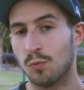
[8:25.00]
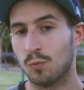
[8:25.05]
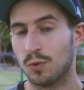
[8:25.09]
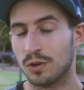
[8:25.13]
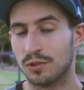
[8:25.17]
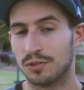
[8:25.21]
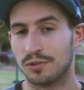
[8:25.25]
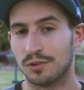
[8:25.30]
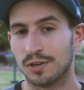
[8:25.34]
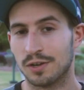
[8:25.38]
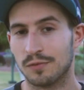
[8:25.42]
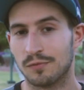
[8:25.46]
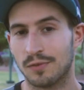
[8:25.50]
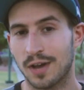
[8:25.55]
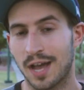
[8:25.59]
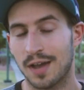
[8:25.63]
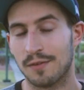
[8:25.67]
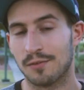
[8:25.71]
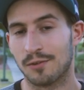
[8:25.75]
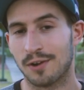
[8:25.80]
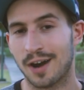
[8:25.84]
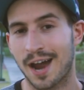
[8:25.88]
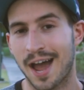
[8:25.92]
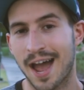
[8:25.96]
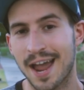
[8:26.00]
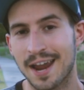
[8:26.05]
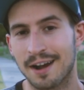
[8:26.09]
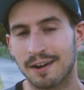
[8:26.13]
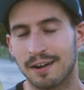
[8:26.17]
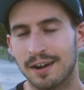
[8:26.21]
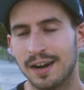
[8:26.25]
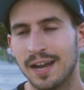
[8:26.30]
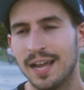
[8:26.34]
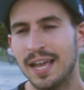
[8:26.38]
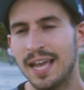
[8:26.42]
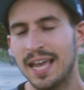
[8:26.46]
135 or
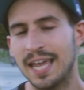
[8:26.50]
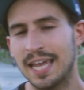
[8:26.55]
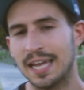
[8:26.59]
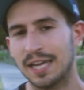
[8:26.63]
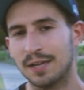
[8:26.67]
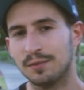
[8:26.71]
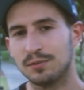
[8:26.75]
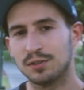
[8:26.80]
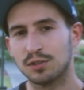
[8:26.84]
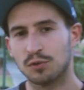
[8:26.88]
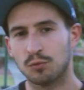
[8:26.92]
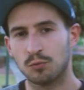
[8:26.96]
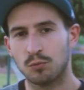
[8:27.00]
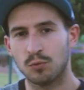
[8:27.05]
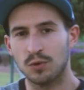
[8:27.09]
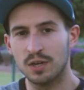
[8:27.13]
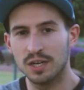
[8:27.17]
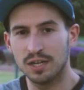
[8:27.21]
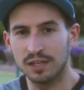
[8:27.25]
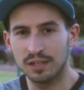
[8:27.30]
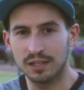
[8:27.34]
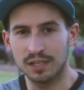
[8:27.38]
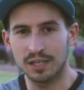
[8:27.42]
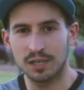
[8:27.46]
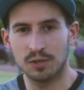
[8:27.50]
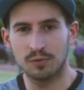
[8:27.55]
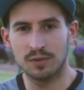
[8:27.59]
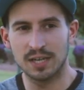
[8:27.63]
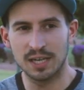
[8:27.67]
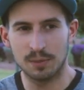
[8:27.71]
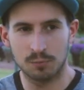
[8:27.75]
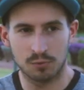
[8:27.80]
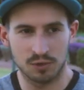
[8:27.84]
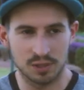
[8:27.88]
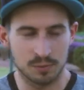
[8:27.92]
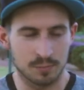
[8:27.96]
higher, it gives a really
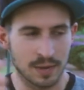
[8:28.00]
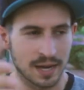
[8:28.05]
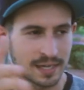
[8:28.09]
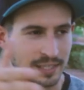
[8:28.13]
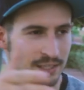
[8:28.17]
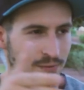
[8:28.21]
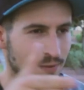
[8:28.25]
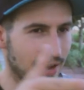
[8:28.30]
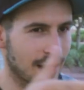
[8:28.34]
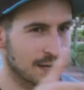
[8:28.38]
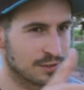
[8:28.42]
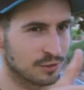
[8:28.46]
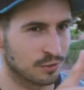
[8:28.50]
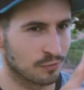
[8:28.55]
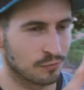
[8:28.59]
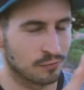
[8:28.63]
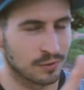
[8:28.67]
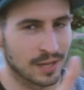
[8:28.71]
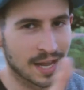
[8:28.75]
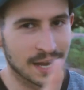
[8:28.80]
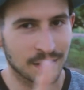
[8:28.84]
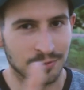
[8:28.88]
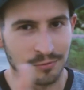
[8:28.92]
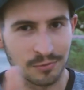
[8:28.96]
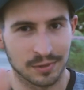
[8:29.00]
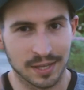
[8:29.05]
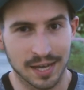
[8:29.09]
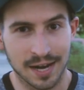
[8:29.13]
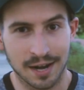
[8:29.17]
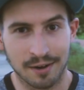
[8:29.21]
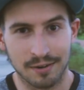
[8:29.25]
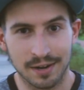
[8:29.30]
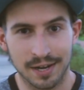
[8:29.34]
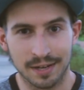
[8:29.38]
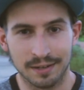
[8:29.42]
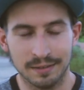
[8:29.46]
unique perspective as you're flying through the
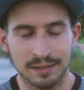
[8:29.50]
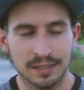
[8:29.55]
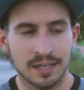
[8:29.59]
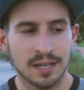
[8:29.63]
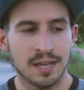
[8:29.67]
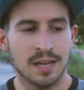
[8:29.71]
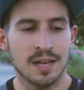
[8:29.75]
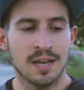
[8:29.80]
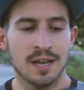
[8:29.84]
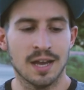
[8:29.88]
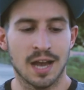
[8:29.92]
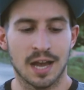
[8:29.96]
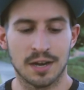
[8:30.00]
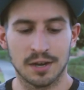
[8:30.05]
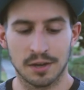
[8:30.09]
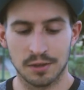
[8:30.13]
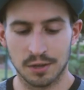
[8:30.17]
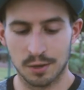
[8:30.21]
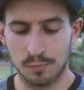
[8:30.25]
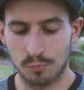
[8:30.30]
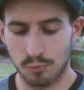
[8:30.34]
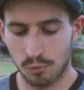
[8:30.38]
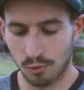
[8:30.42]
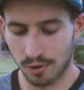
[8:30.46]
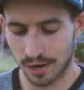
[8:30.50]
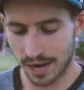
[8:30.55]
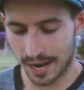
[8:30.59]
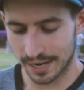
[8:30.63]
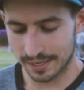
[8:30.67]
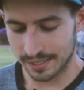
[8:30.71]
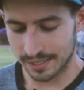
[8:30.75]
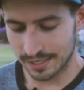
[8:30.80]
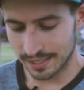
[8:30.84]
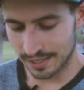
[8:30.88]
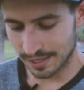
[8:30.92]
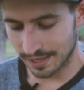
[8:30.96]
area. Another important
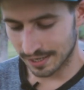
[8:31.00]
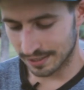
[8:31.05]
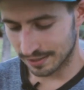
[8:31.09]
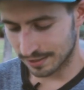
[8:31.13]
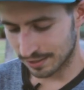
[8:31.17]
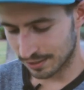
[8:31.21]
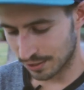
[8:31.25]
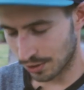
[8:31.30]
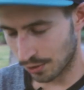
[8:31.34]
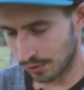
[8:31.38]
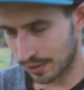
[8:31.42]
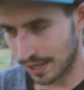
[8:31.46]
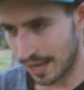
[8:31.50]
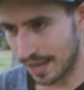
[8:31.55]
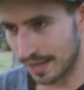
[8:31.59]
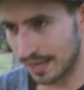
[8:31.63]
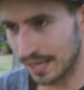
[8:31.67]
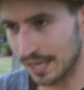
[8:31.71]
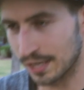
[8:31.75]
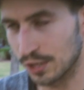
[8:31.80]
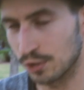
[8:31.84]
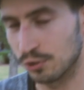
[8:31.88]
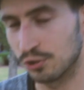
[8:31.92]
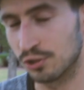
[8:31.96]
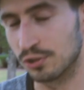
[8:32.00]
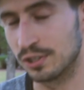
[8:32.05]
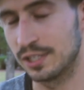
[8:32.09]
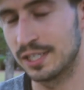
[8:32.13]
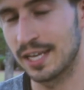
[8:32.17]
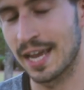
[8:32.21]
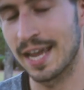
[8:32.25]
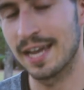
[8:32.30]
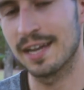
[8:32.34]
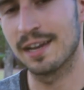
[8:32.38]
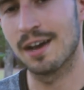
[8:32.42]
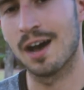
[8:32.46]
idea is to know that you should
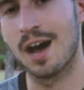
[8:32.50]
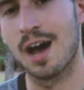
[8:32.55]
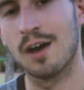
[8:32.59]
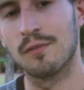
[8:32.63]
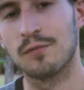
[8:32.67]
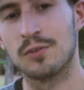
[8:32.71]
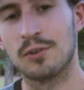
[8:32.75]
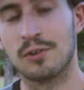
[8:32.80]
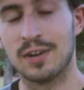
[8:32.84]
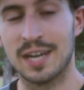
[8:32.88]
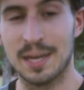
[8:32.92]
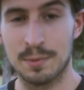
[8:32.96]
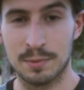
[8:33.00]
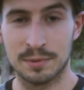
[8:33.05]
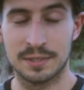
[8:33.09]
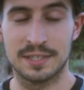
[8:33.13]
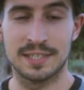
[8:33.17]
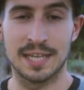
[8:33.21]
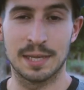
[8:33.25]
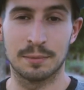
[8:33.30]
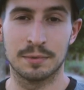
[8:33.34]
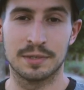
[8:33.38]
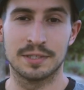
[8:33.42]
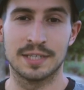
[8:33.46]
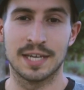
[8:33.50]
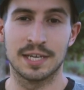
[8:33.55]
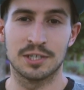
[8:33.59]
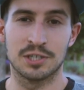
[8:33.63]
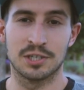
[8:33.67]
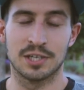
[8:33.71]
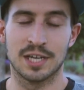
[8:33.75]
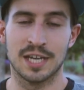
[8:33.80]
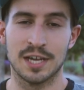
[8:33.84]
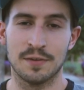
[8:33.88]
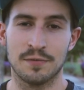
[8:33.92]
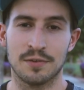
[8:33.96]
take off your image
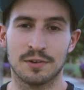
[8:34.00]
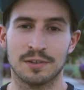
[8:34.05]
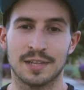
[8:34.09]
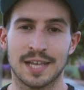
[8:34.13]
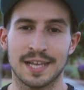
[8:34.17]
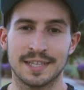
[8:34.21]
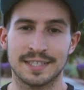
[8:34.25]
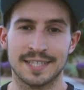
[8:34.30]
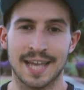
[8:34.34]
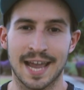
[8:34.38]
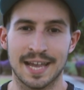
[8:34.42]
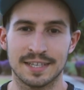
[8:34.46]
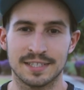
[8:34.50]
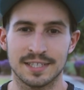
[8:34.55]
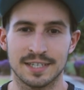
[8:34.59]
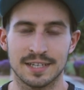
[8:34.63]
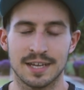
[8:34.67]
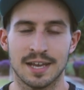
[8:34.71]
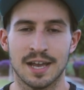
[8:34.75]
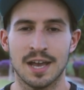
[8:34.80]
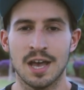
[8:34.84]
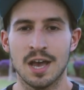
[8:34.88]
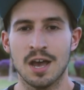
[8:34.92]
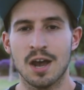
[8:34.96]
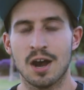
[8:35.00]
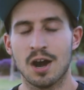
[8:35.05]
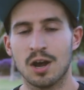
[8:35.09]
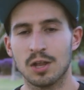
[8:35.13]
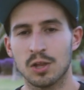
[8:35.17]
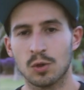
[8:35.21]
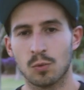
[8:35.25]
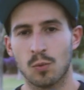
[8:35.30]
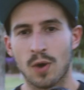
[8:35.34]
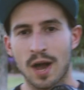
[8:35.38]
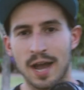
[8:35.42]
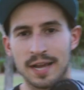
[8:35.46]
stabilization if your lens has it.
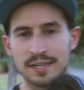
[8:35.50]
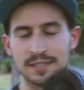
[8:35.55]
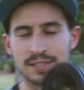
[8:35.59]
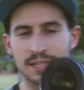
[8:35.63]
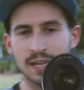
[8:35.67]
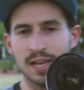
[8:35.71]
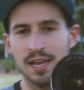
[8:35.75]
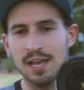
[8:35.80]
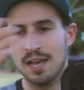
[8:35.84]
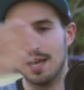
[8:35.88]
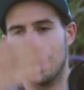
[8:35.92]
Otherwise,